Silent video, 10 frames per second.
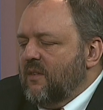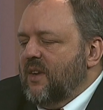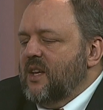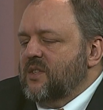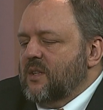of
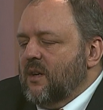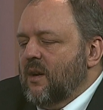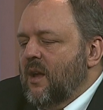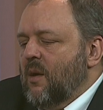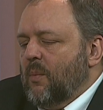Easter,
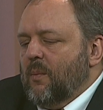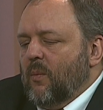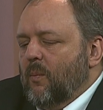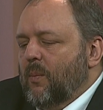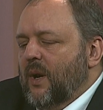but
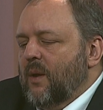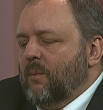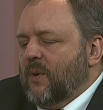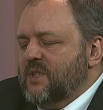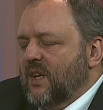but in
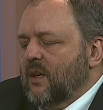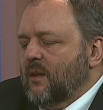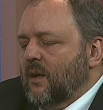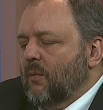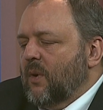
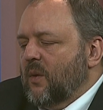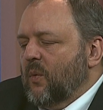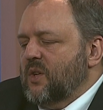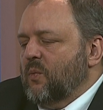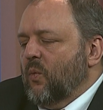particular, we're
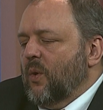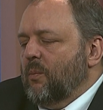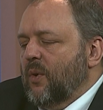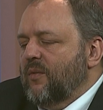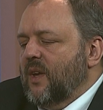we're, we're
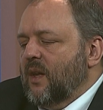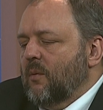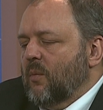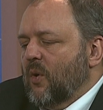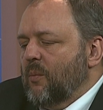moving
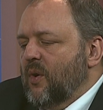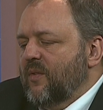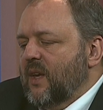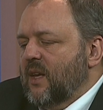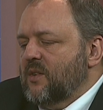we're
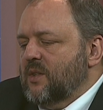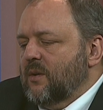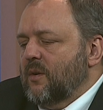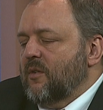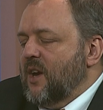moving
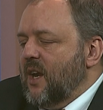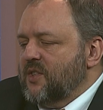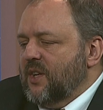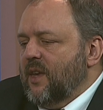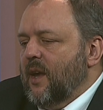into
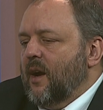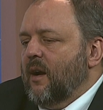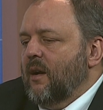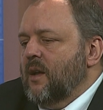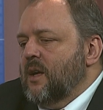creation
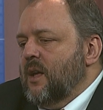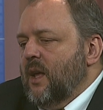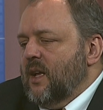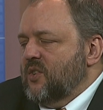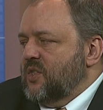care
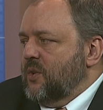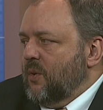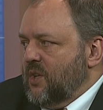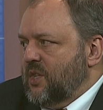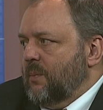and
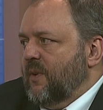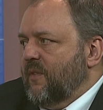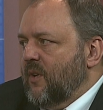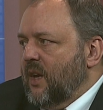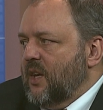stewardship of
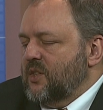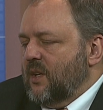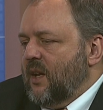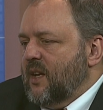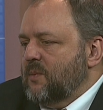
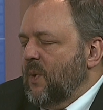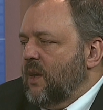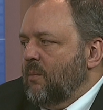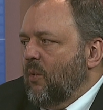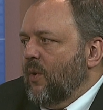creation as
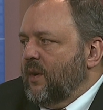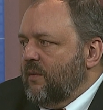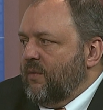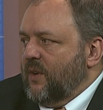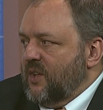being
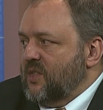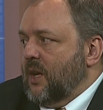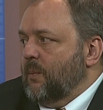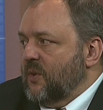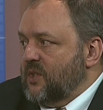important for
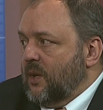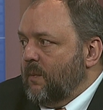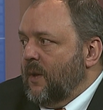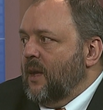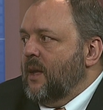discipleship,
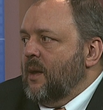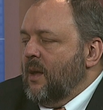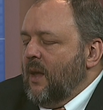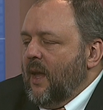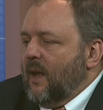mm
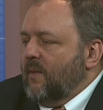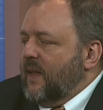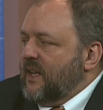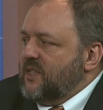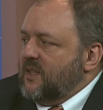-hmm. and
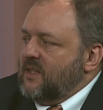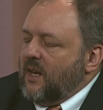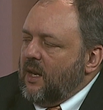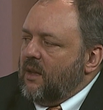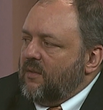that's
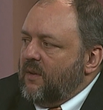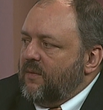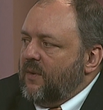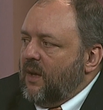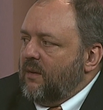indicative
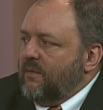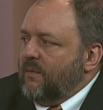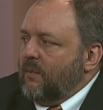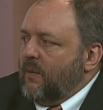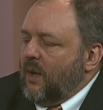of of
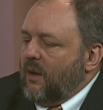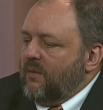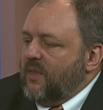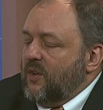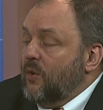
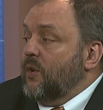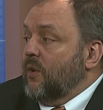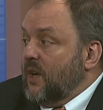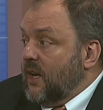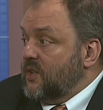of the new
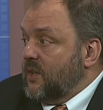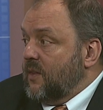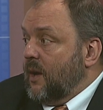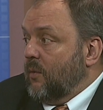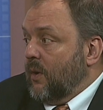
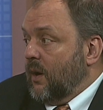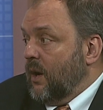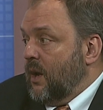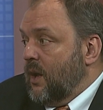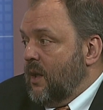creation that we're
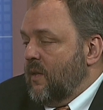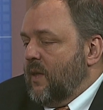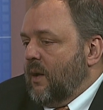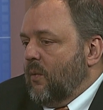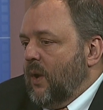
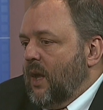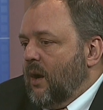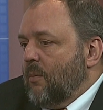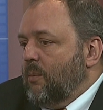that we are